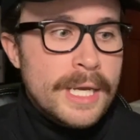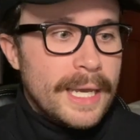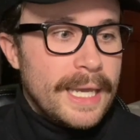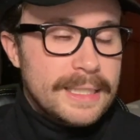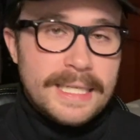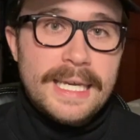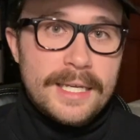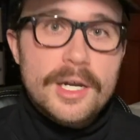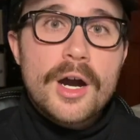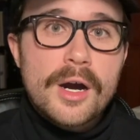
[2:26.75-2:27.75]
and King
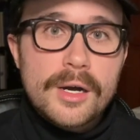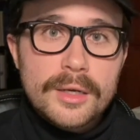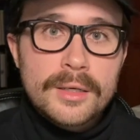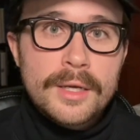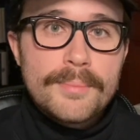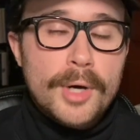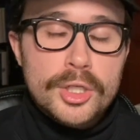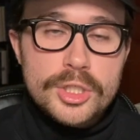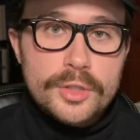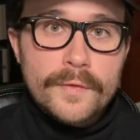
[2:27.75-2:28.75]
Kong
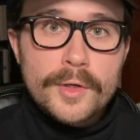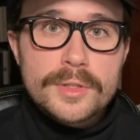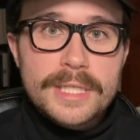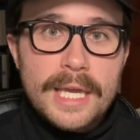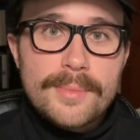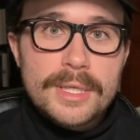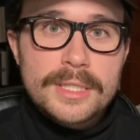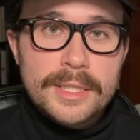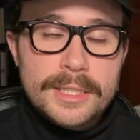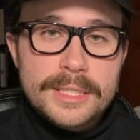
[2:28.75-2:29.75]
Monsterverse came
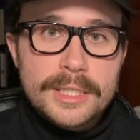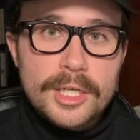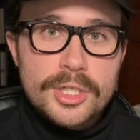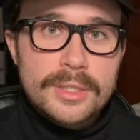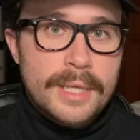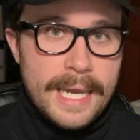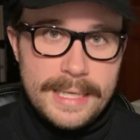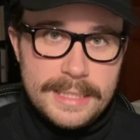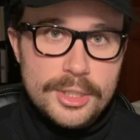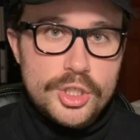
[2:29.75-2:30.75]
into the discussion,
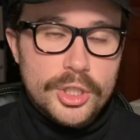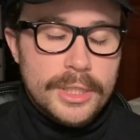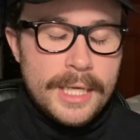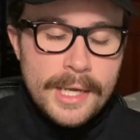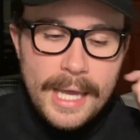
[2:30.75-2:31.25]
as he should,